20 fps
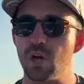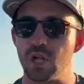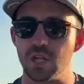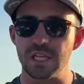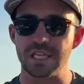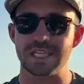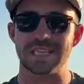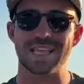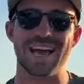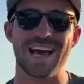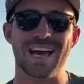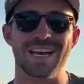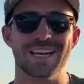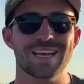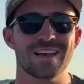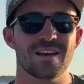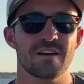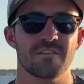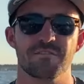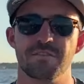Click that,
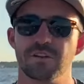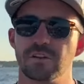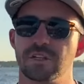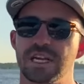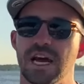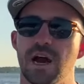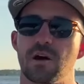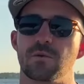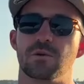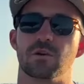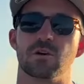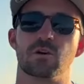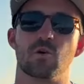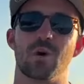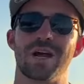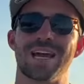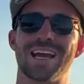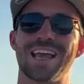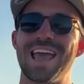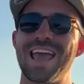fill it out real
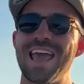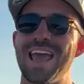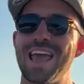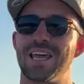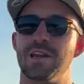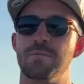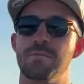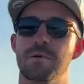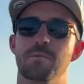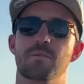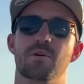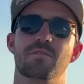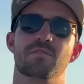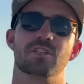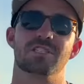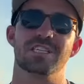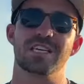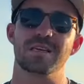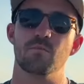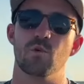quick, and a member of
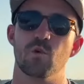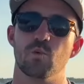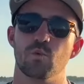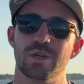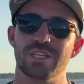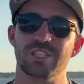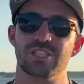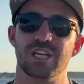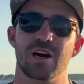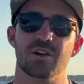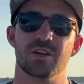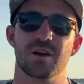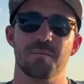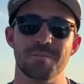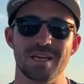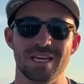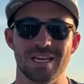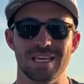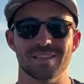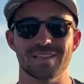our team will reach out
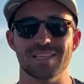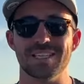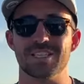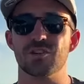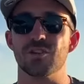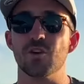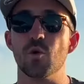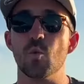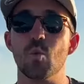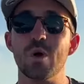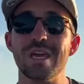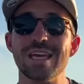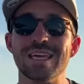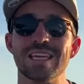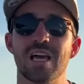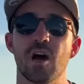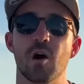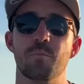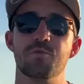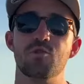immediately so that we
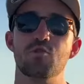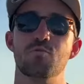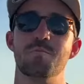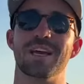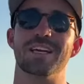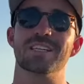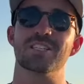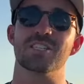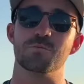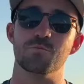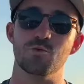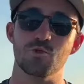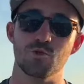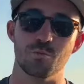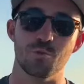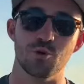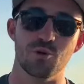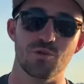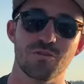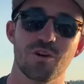can help you make a
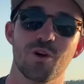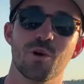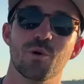smooth move